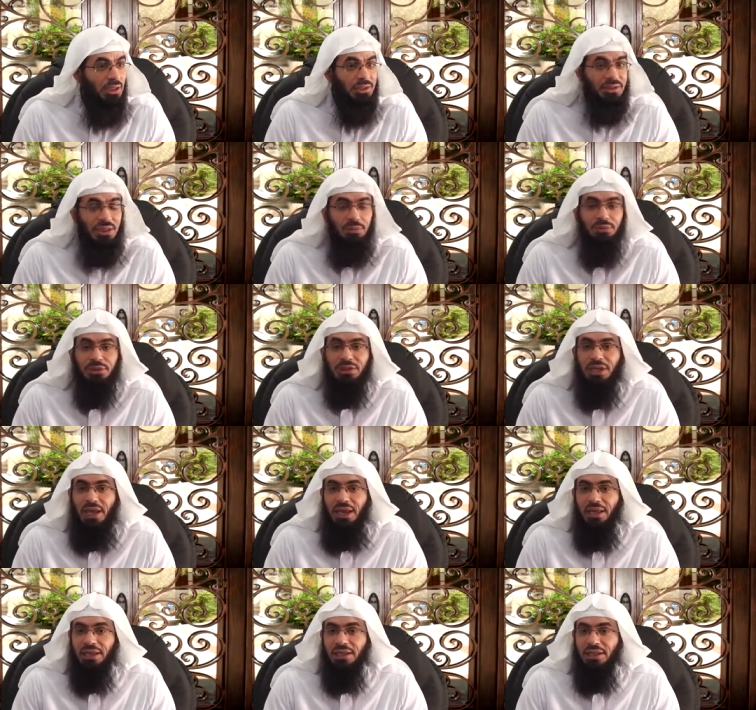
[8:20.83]
Some
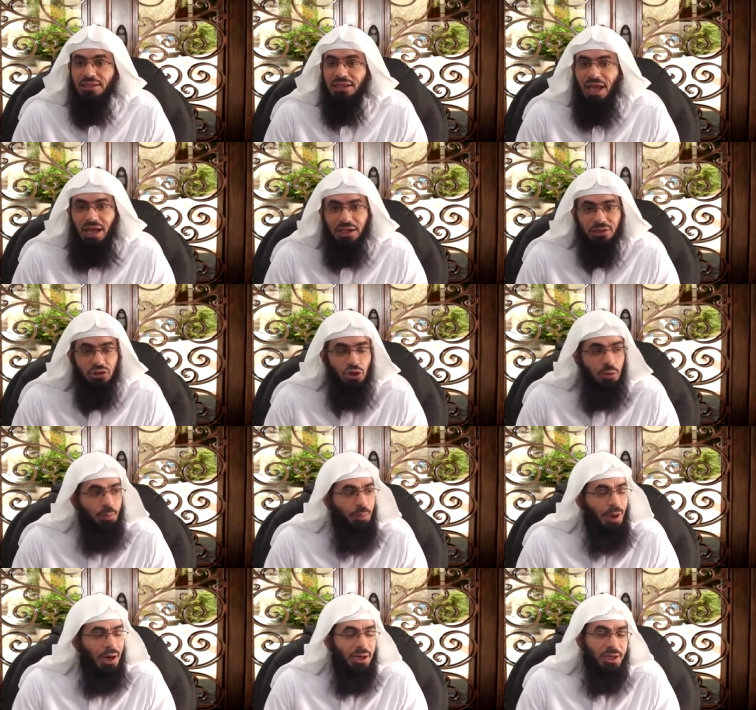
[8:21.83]
say the dogs
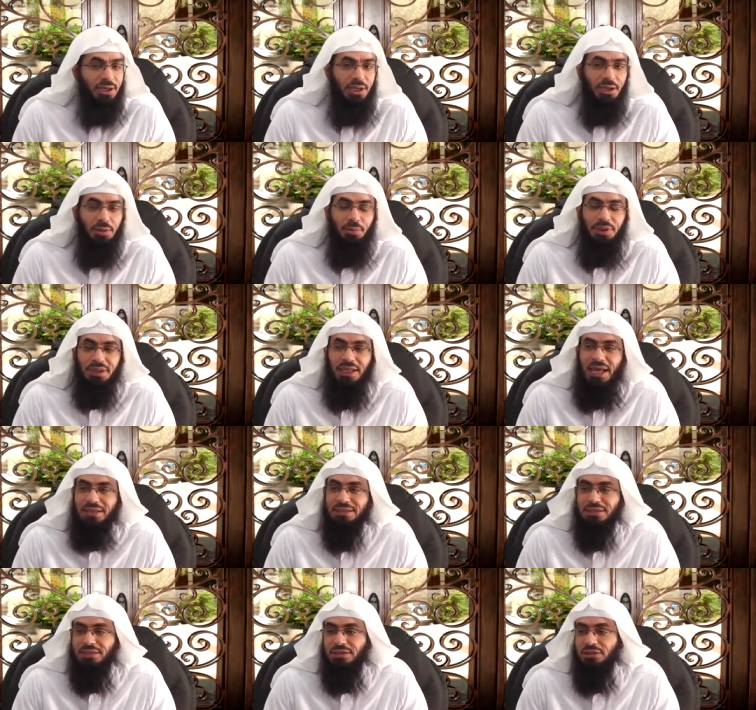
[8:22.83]
don't park in it, but
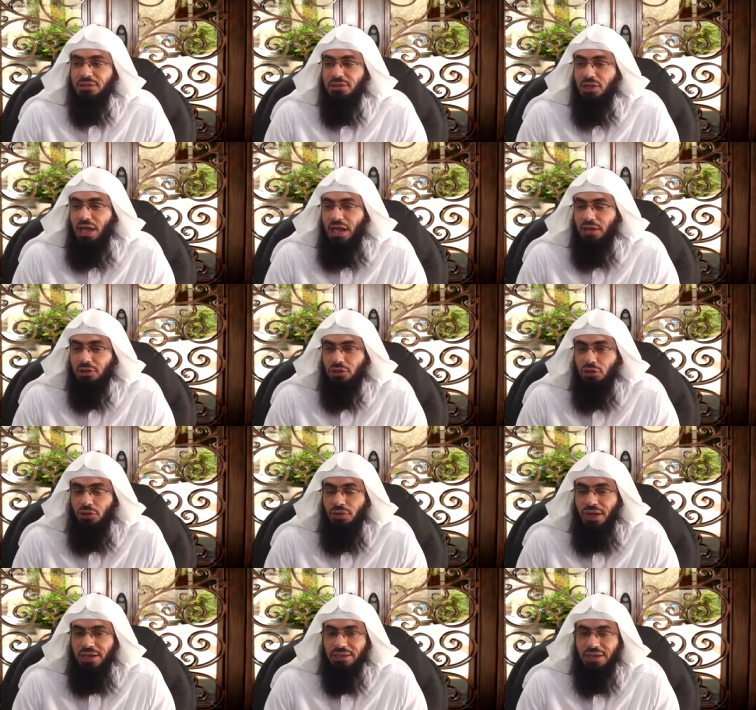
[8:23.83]
that's not
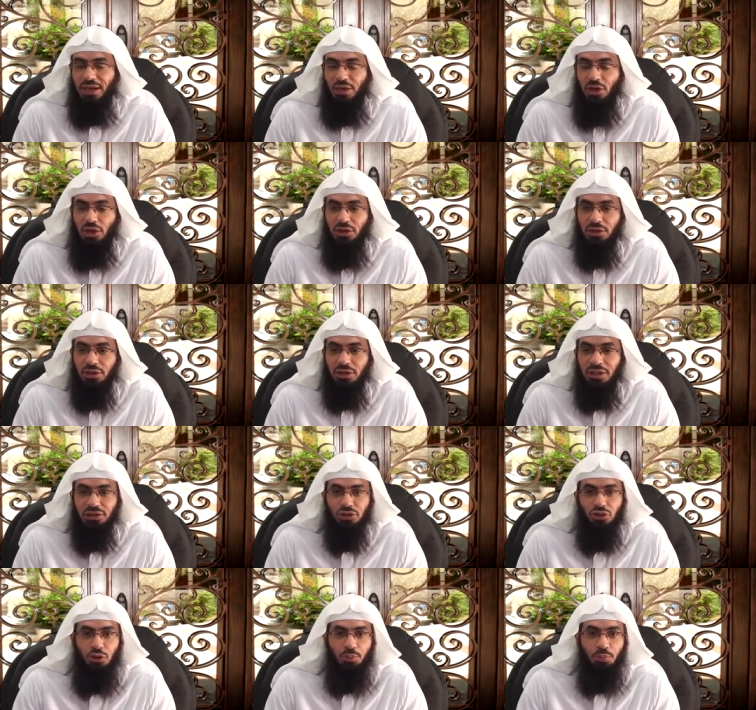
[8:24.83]
correct at all.
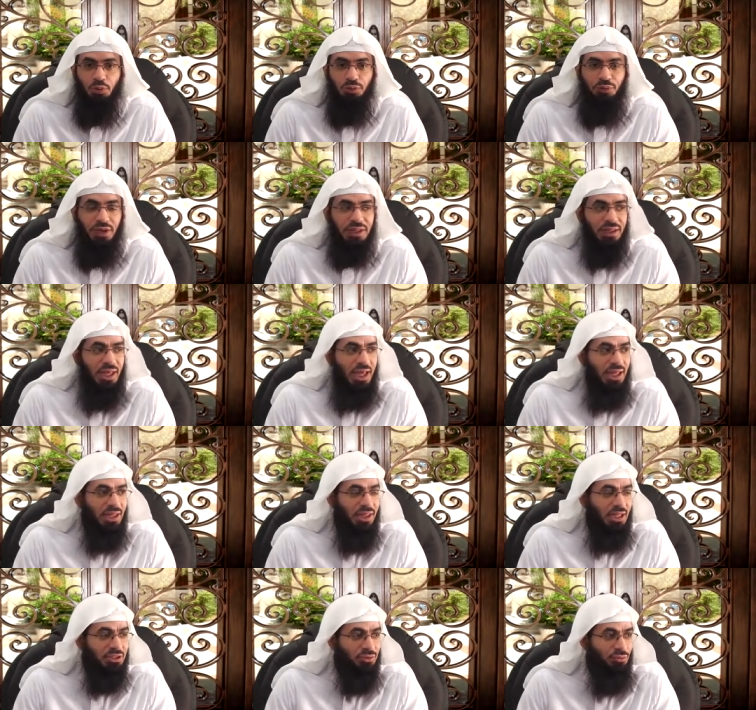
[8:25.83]
There's no proof on that,
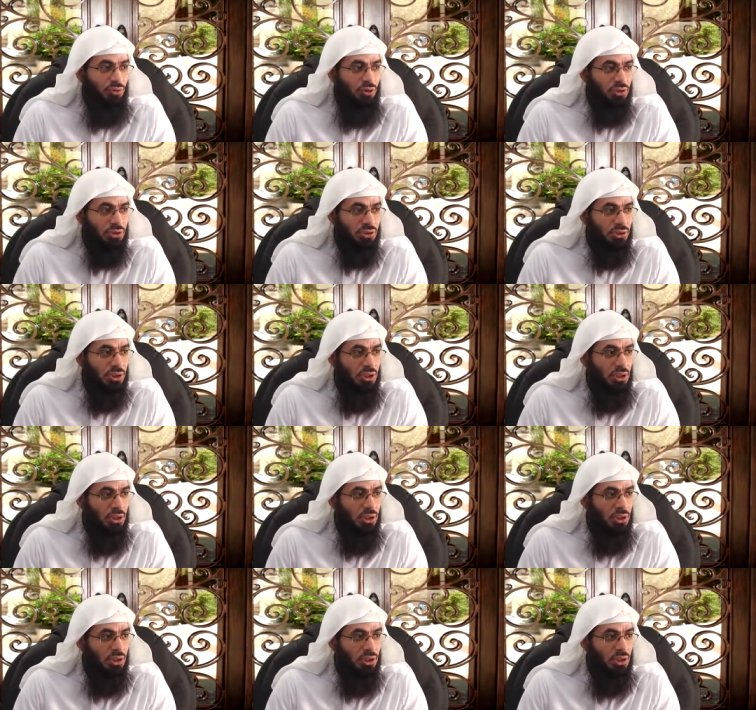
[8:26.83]
and that's false.